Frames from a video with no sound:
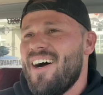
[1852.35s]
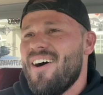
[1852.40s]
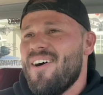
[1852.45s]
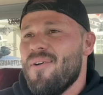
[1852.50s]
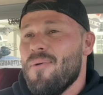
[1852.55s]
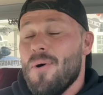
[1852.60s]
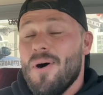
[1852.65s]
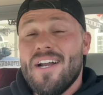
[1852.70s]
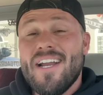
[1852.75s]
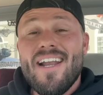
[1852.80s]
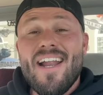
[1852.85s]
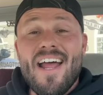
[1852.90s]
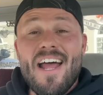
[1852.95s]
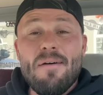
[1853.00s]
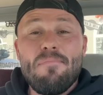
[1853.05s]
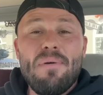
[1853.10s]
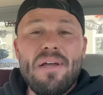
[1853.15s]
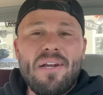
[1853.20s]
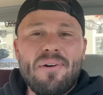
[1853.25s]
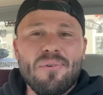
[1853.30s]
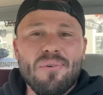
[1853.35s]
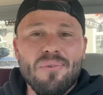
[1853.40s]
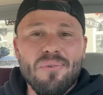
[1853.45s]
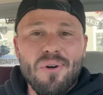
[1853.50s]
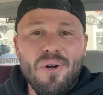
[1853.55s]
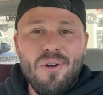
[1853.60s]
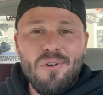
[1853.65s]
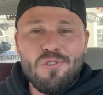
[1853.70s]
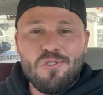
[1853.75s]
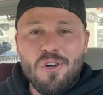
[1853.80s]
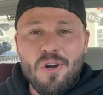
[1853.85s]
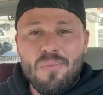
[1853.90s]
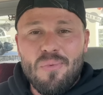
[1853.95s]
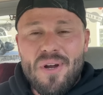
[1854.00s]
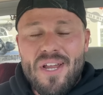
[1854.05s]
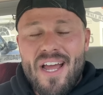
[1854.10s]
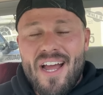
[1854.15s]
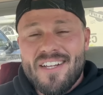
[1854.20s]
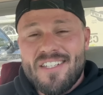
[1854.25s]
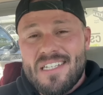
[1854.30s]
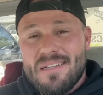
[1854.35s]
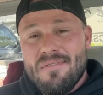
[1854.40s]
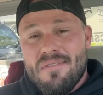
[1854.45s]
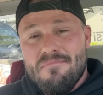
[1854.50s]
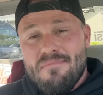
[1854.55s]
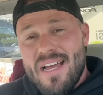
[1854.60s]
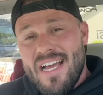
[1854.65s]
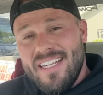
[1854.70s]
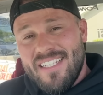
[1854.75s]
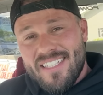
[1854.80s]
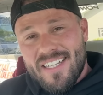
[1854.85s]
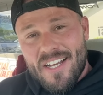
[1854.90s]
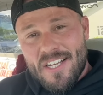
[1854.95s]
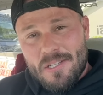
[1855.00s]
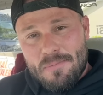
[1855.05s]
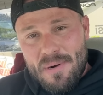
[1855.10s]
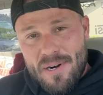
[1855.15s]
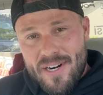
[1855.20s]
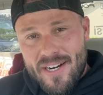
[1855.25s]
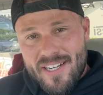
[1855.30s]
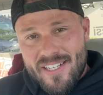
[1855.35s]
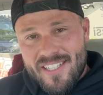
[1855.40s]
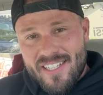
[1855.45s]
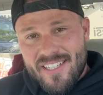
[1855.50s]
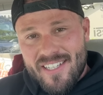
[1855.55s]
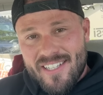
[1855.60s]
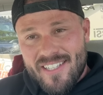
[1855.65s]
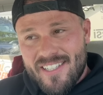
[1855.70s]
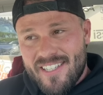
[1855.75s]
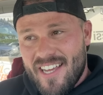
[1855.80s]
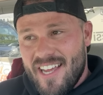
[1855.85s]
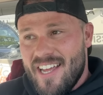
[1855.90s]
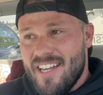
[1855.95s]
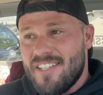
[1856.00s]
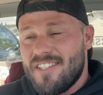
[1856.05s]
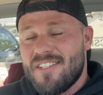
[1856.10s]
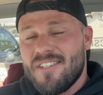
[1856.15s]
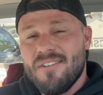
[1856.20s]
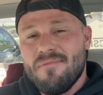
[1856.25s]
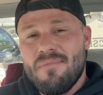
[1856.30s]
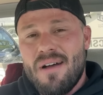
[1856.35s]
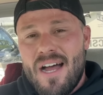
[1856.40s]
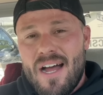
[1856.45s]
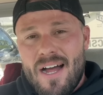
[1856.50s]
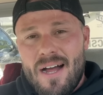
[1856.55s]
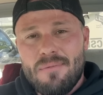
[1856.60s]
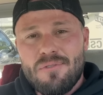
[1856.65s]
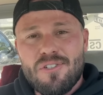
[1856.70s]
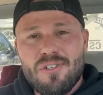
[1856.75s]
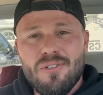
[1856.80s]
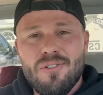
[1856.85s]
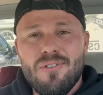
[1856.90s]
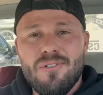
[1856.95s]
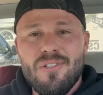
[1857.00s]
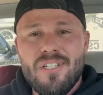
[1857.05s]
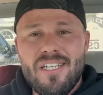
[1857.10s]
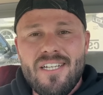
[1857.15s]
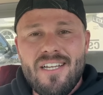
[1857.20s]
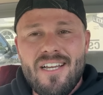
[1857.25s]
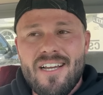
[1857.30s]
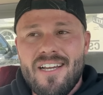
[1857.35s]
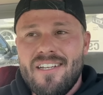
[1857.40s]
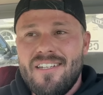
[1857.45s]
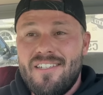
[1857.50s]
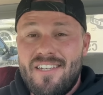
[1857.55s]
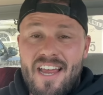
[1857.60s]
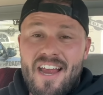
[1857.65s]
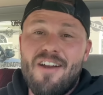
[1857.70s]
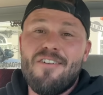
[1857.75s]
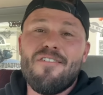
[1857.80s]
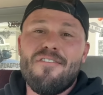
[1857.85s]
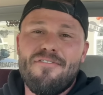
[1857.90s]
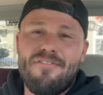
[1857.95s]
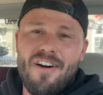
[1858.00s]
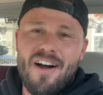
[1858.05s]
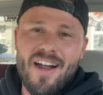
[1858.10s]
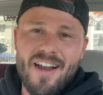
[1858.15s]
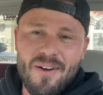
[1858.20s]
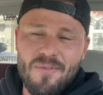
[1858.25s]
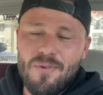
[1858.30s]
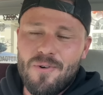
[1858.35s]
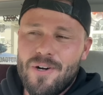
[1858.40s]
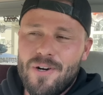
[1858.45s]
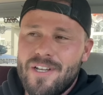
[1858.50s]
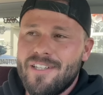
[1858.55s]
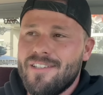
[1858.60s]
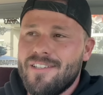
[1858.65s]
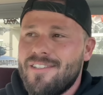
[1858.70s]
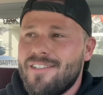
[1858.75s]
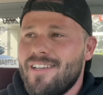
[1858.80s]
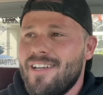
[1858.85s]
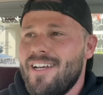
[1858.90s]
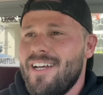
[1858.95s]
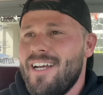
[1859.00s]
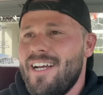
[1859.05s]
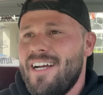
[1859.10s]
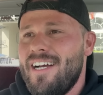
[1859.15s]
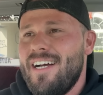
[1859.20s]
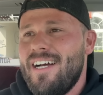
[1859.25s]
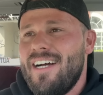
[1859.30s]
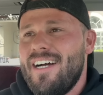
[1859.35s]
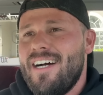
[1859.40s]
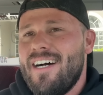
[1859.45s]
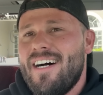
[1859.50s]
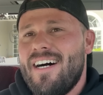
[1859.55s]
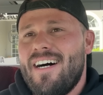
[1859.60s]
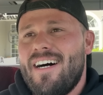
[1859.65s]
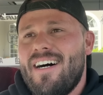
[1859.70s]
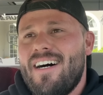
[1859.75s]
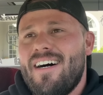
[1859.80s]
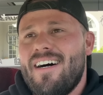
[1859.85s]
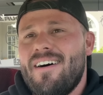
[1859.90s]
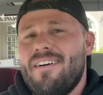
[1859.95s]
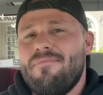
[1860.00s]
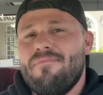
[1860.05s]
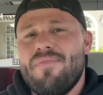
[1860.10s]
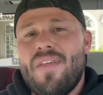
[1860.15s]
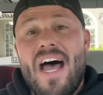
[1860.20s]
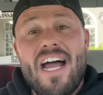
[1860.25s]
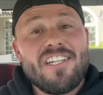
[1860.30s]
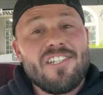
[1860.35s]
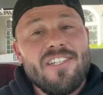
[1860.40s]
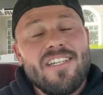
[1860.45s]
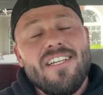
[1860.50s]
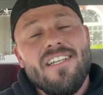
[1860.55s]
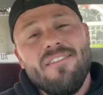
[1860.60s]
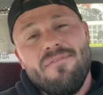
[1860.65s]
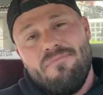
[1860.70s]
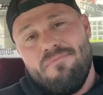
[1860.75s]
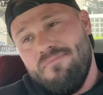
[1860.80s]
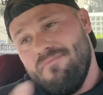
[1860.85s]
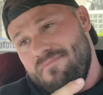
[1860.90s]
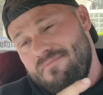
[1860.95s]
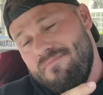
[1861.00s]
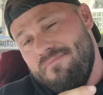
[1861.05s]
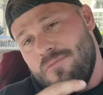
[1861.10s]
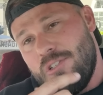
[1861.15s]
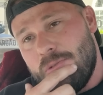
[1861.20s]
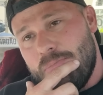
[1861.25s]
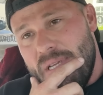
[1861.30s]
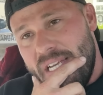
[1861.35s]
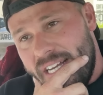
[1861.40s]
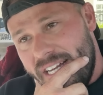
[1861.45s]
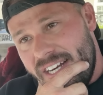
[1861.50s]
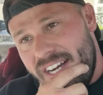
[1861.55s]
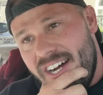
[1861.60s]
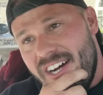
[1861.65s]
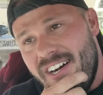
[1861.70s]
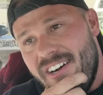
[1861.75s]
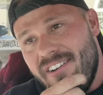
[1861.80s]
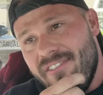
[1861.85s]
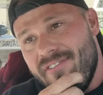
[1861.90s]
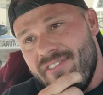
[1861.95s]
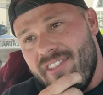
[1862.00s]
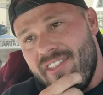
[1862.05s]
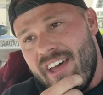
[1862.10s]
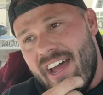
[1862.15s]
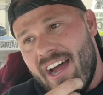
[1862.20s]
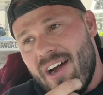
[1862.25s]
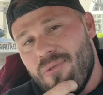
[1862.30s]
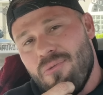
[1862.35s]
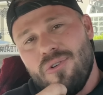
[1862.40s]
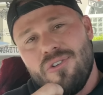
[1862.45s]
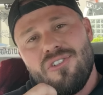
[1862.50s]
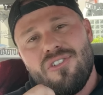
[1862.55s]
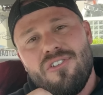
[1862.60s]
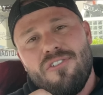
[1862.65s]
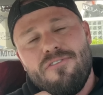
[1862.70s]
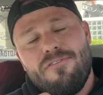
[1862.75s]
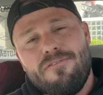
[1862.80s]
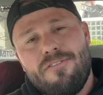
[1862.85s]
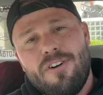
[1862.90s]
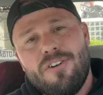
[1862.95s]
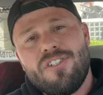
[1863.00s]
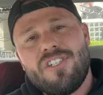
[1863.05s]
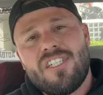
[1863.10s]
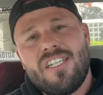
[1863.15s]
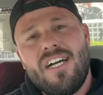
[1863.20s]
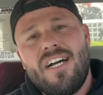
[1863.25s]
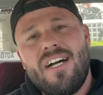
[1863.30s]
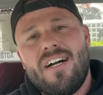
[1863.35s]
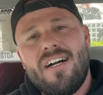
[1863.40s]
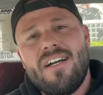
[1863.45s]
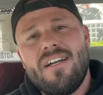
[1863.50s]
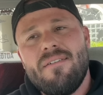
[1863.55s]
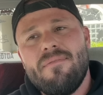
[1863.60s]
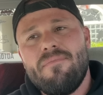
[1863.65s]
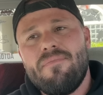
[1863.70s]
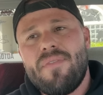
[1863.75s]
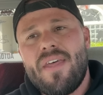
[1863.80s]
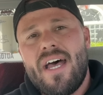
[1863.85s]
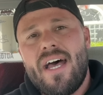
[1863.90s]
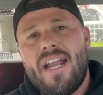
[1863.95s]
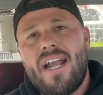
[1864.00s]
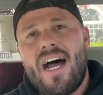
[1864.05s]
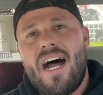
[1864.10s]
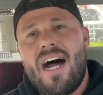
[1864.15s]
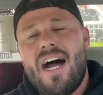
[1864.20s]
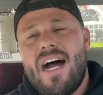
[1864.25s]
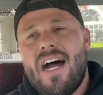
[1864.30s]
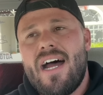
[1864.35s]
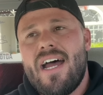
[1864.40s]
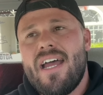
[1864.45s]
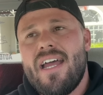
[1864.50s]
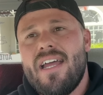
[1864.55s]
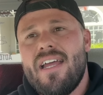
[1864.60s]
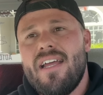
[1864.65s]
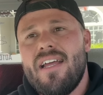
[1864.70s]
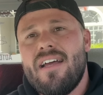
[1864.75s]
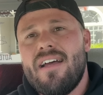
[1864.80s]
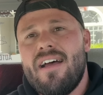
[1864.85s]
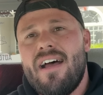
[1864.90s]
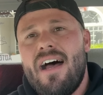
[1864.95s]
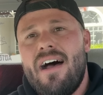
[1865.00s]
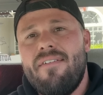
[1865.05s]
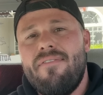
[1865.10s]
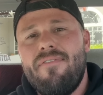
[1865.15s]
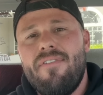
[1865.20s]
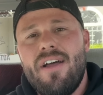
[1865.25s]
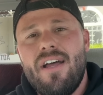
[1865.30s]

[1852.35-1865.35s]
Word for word: What an epic road trip. We had some amazing experiences and some absolutely terrifying ones. Actually, speaking of, that was the first time that I have